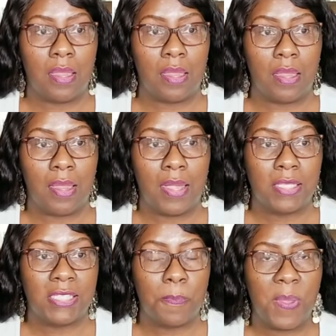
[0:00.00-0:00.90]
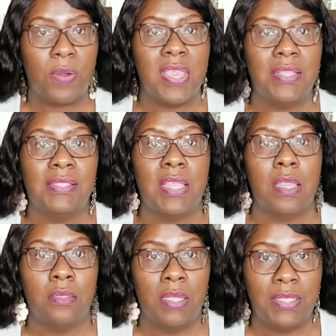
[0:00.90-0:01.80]
and
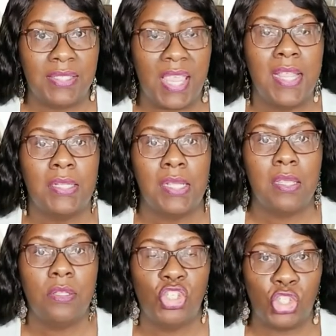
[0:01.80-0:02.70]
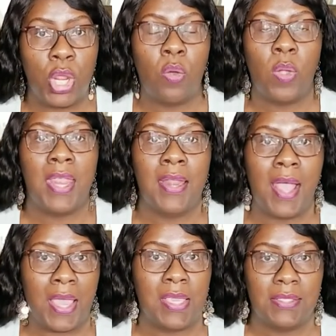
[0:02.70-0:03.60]
experiencing daily snow and
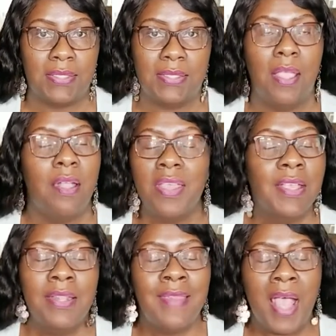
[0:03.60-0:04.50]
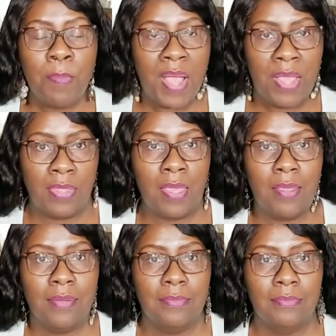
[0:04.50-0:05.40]
ice not my thing.
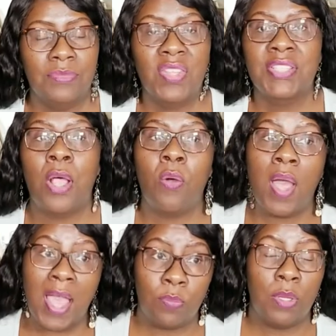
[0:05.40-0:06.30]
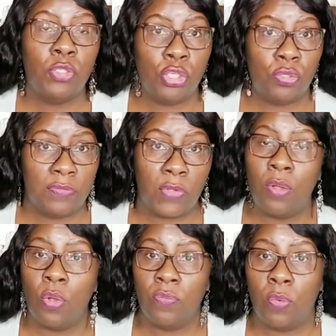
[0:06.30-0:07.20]
So I would choose
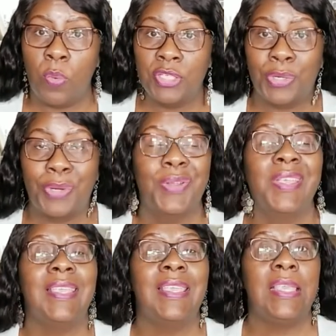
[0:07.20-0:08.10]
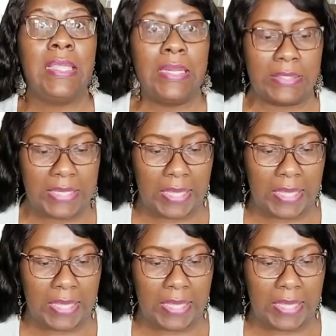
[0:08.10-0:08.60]
fall over winter any day.